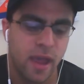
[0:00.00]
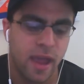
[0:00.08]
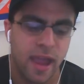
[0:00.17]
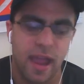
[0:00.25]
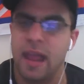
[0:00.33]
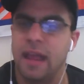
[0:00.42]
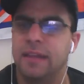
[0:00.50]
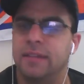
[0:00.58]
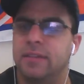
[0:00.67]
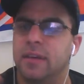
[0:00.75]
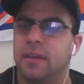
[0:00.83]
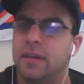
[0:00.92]

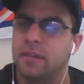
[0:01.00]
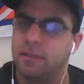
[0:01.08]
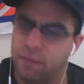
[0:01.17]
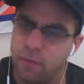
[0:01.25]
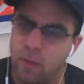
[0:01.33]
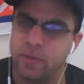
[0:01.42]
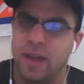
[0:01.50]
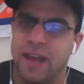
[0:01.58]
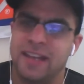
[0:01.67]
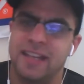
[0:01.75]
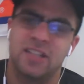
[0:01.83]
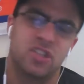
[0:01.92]
And the fourth
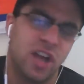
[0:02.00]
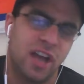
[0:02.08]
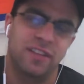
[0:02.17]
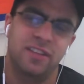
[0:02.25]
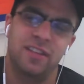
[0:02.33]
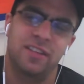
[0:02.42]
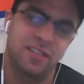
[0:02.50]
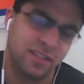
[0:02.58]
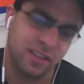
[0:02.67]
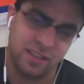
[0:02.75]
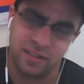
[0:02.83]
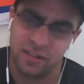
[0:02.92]
line is Johnston,
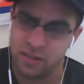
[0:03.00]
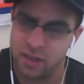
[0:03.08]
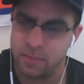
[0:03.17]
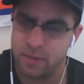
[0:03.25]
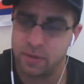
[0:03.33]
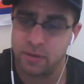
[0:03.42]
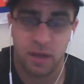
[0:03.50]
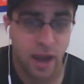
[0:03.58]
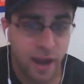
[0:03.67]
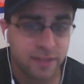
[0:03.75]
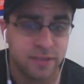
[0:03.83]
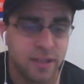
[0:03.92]
Cizikas, and Clutterbuck.
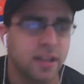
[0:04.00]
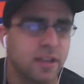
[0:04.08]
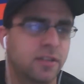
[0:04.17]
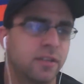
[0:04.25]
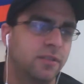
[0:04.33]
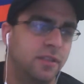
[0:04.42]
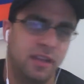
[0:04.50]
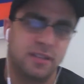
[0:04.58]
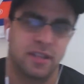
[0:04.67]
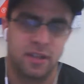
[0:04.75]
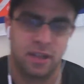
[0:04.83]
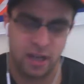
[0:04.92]
I'd say that's a
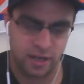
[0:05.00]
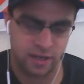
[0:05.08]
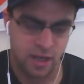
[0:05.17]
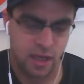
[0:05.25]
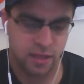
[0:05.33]
decent line.